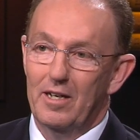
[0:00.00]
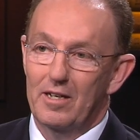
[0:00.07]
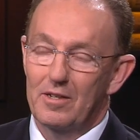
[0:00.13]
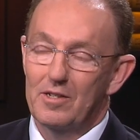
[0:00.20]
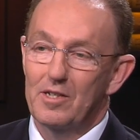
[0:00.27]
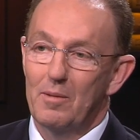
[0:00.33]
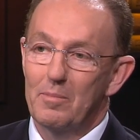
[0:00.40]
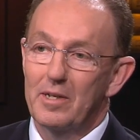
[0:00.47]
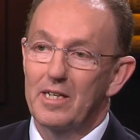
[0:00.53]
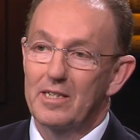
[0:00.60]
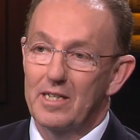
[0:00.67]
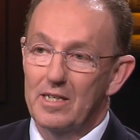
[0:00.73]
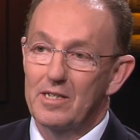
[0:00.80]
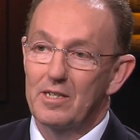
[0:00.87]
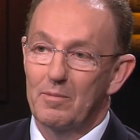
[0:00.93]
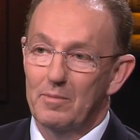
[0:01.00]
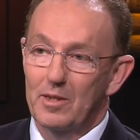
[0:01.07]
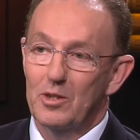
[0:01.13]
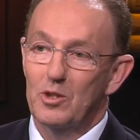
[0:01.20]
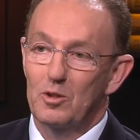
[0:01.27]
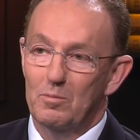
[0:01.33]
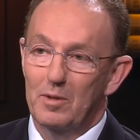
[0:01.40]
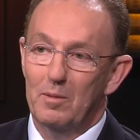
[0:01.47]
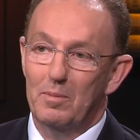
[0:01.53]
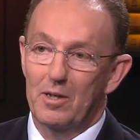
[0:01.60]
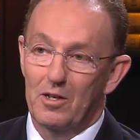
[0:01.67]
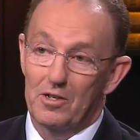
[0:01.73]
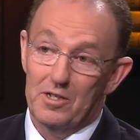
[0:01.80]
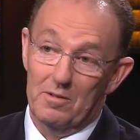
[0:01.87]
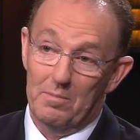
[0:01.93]
somebody did something to me
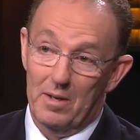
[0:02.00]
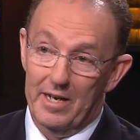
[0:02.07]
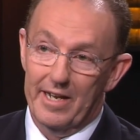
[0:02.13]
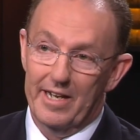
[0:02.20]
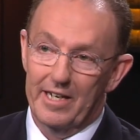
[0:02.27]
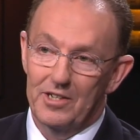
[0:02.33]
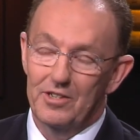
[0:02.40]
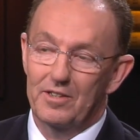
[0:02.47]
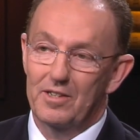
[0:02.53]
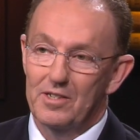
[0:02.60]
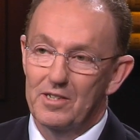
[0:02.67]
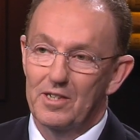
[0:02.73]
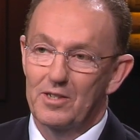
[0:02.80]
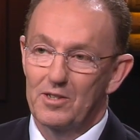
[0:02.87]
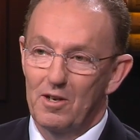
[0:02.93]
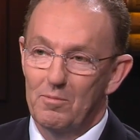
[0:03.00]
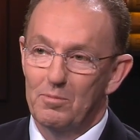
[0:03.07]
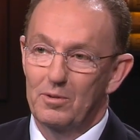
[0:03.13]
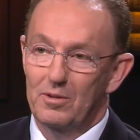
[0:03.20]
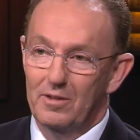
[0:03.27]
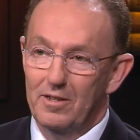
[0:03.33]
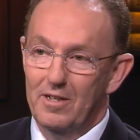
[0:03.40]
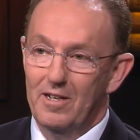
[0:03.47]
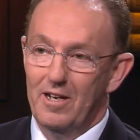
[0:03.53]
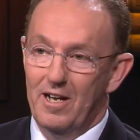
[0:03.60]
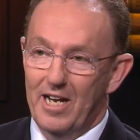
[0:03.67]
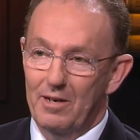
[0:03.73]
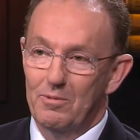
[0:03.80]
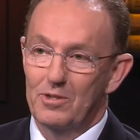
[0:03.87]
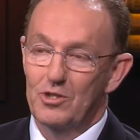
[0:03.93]
because of my age. In this example,
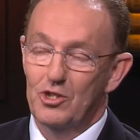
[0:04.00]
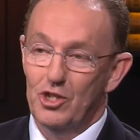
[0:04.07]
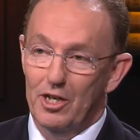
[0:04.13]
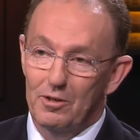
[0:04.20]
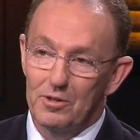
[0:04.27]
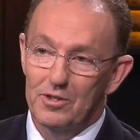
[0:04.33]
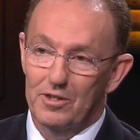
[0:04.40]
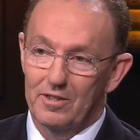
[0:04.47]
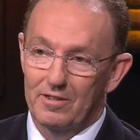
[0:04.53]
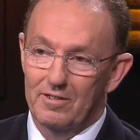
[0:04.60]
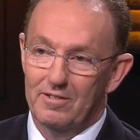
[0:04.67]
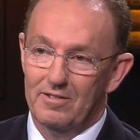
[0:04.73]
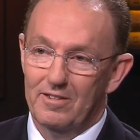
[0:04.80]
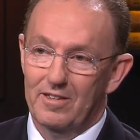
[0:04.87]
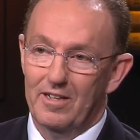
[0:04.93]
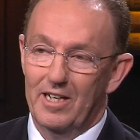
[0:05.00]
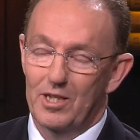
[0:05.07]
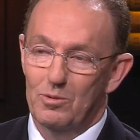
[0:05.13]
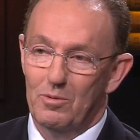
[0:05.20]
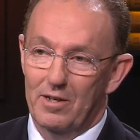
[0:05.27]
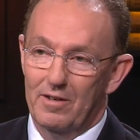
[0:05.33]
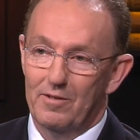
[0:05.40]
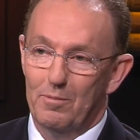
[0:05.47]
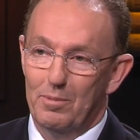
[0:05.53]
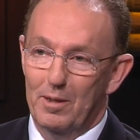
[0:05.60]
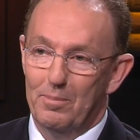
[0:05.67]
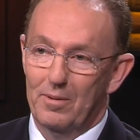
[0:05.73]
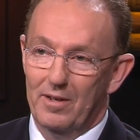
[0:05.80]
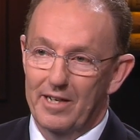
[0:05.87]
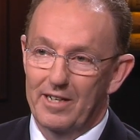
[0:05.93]
I was chosen as one of the
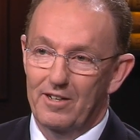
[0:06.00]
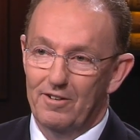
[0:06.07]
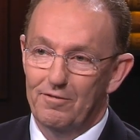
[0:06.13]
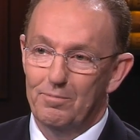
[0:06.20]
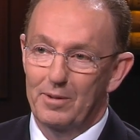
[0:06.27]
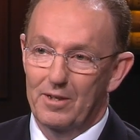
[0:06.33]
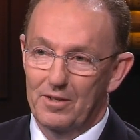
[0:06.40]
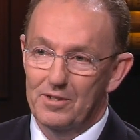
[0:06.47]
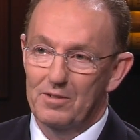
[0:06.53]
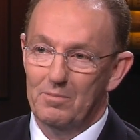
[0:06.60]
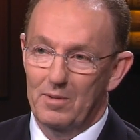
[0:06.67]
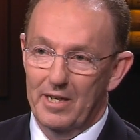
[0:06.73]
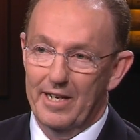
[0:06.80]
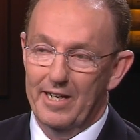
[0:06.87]
people laid off because of my